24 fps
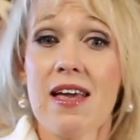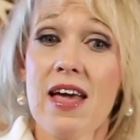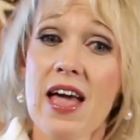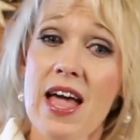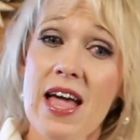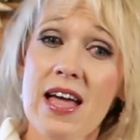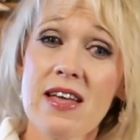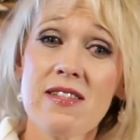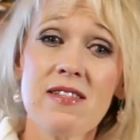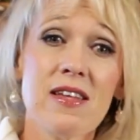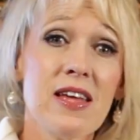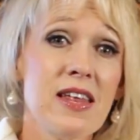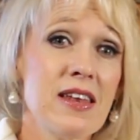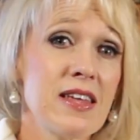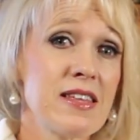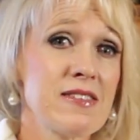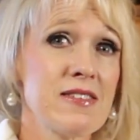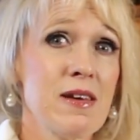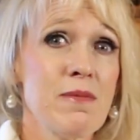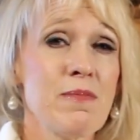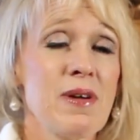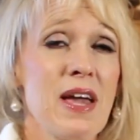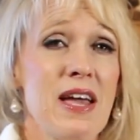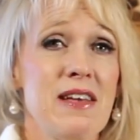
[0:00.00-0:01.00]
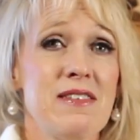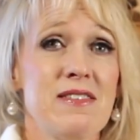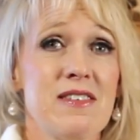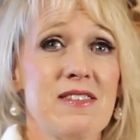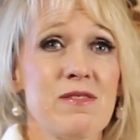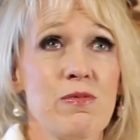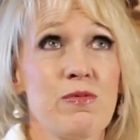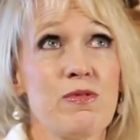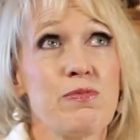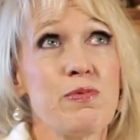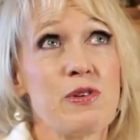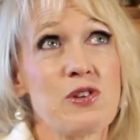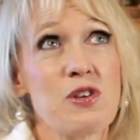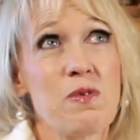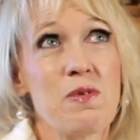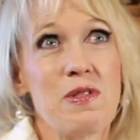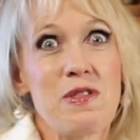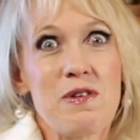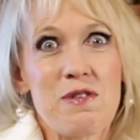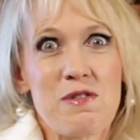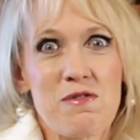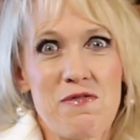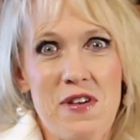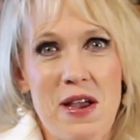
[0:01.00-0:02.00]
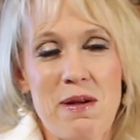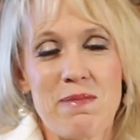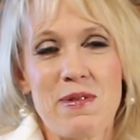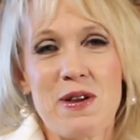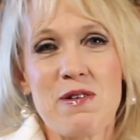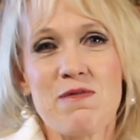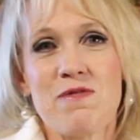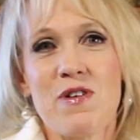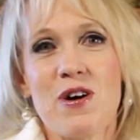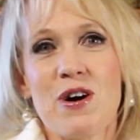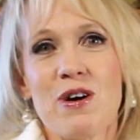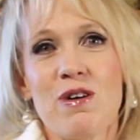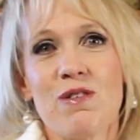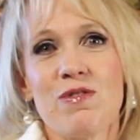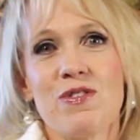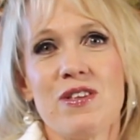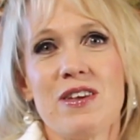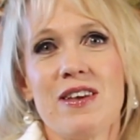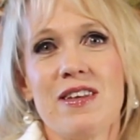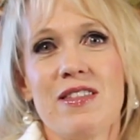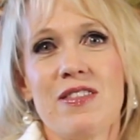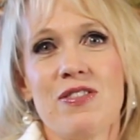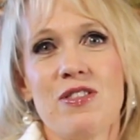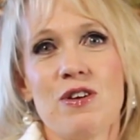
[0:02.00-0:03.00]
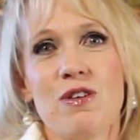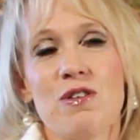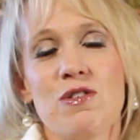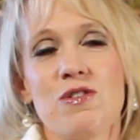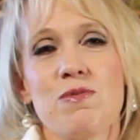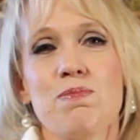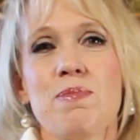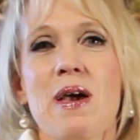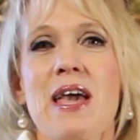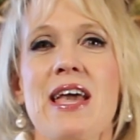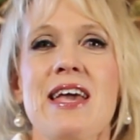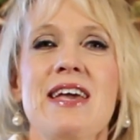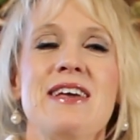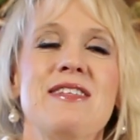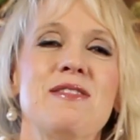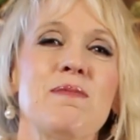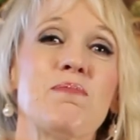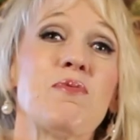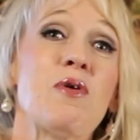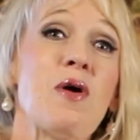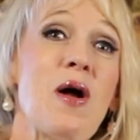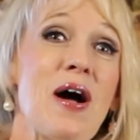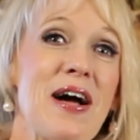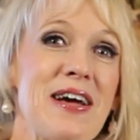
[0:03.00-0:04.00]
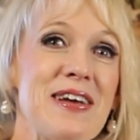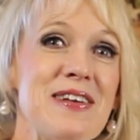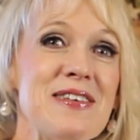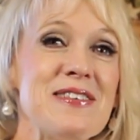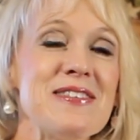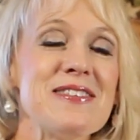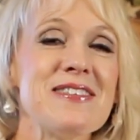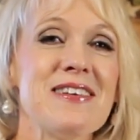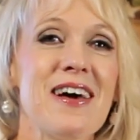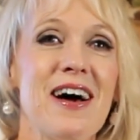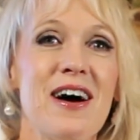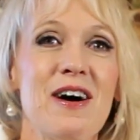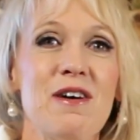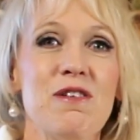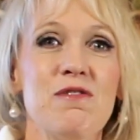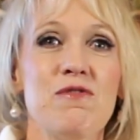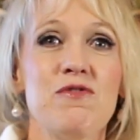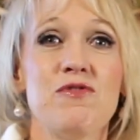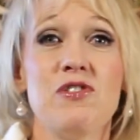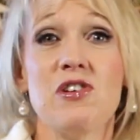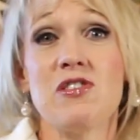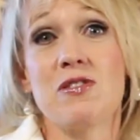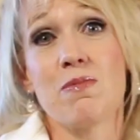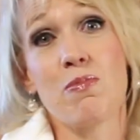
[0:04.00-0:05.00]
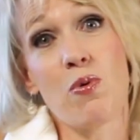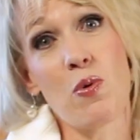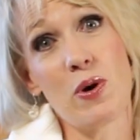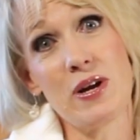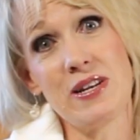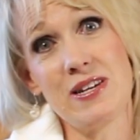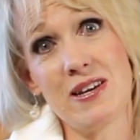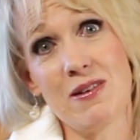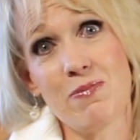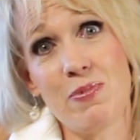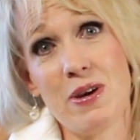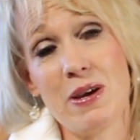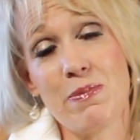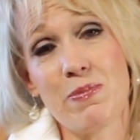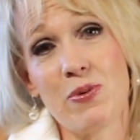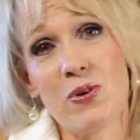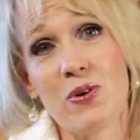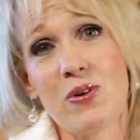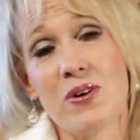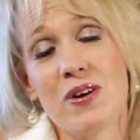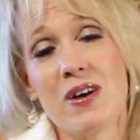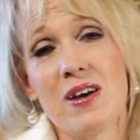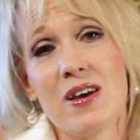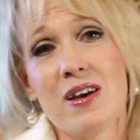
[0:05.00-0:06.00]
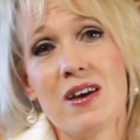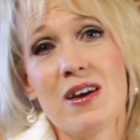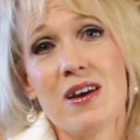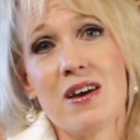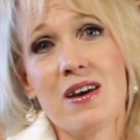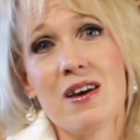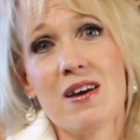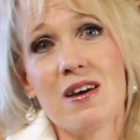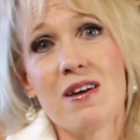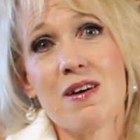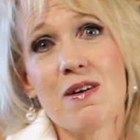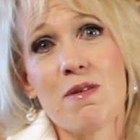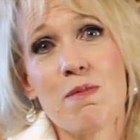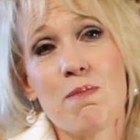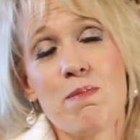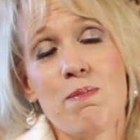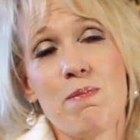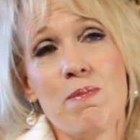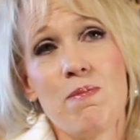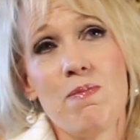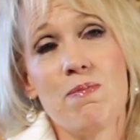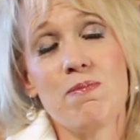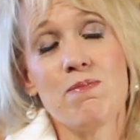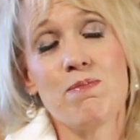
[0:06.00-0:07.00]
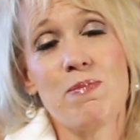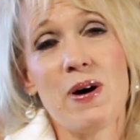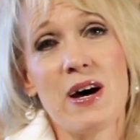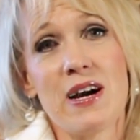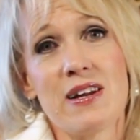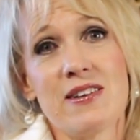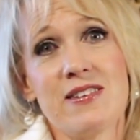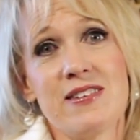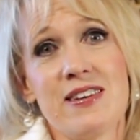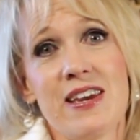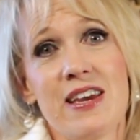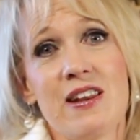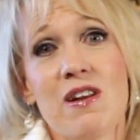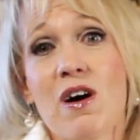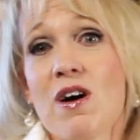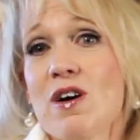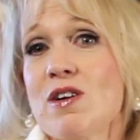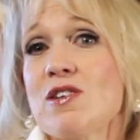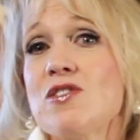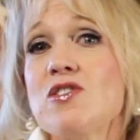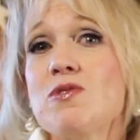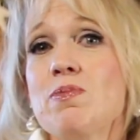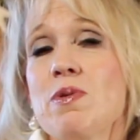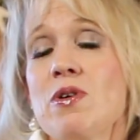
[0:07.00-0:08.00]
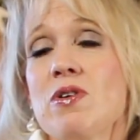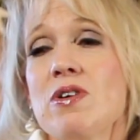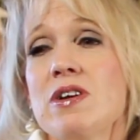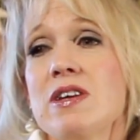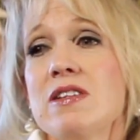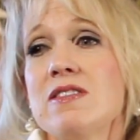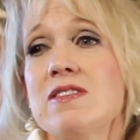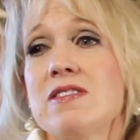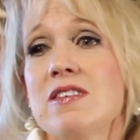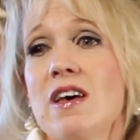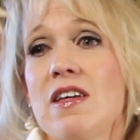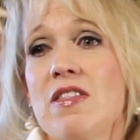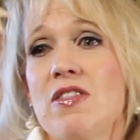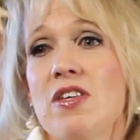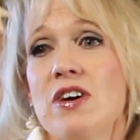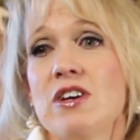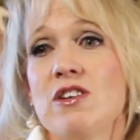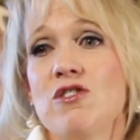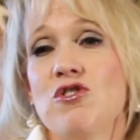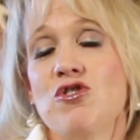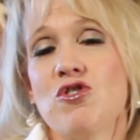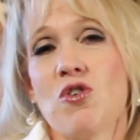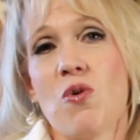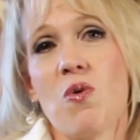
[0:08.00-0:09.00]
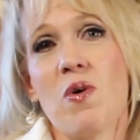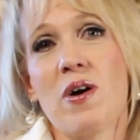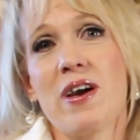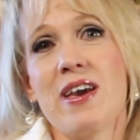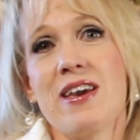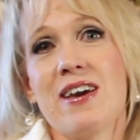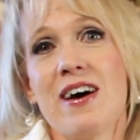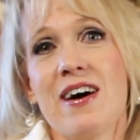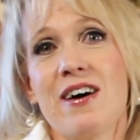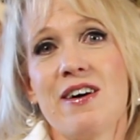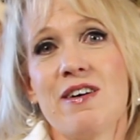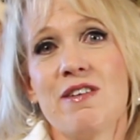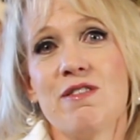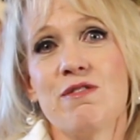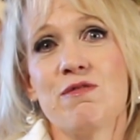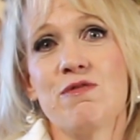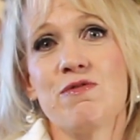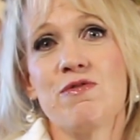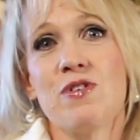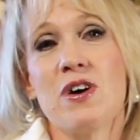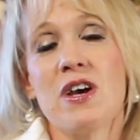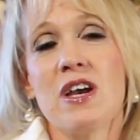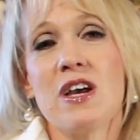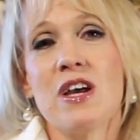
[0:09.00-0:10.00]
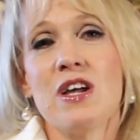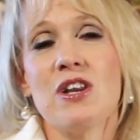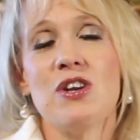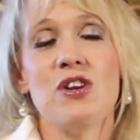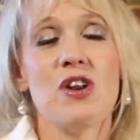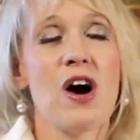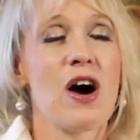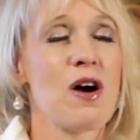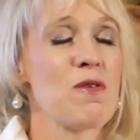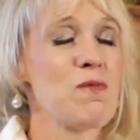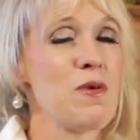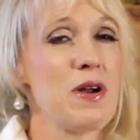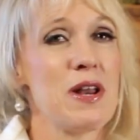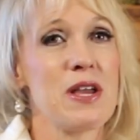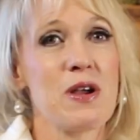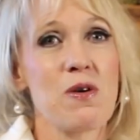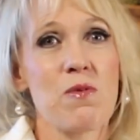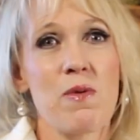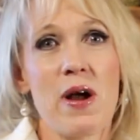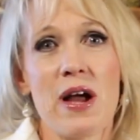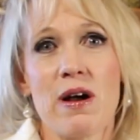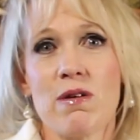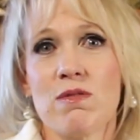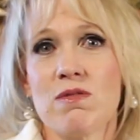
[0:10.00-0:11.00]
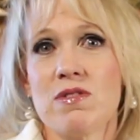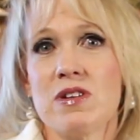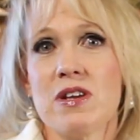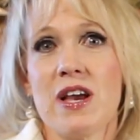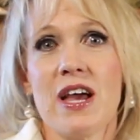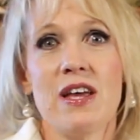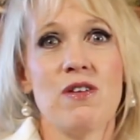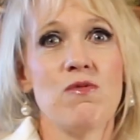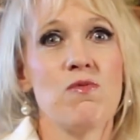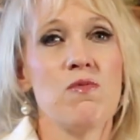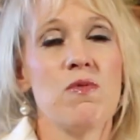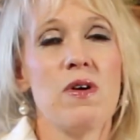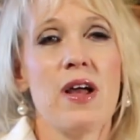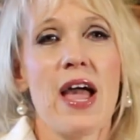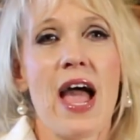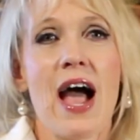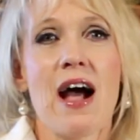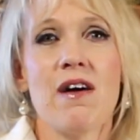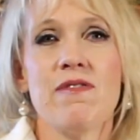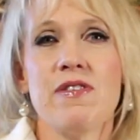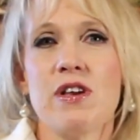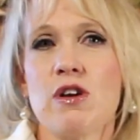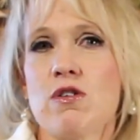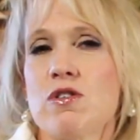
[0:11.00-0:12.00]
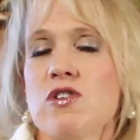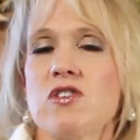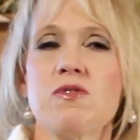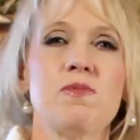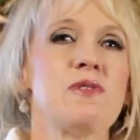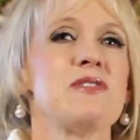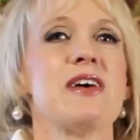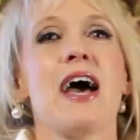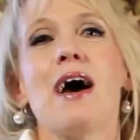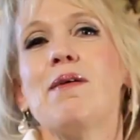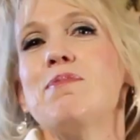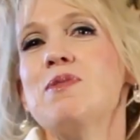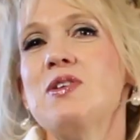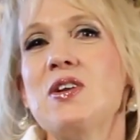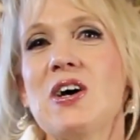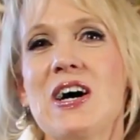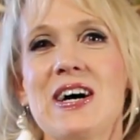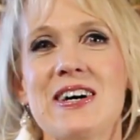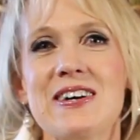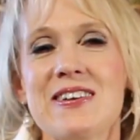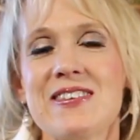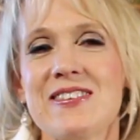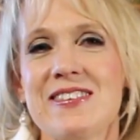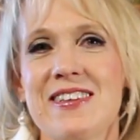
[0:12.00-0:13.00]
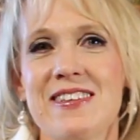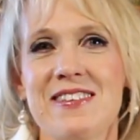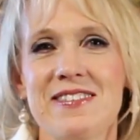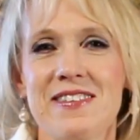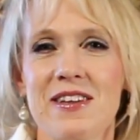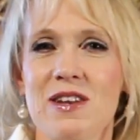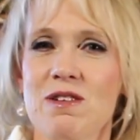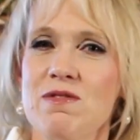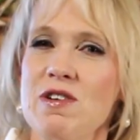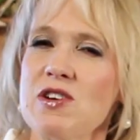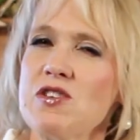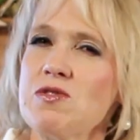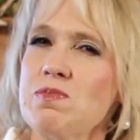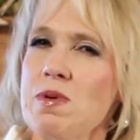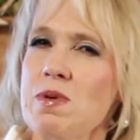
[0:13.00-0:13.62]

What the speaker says: And in some cases, especially when there's family involved, there's paying the price of disappointing people. But in our experience, the joy of not running around and having Christmas happen to us instead of us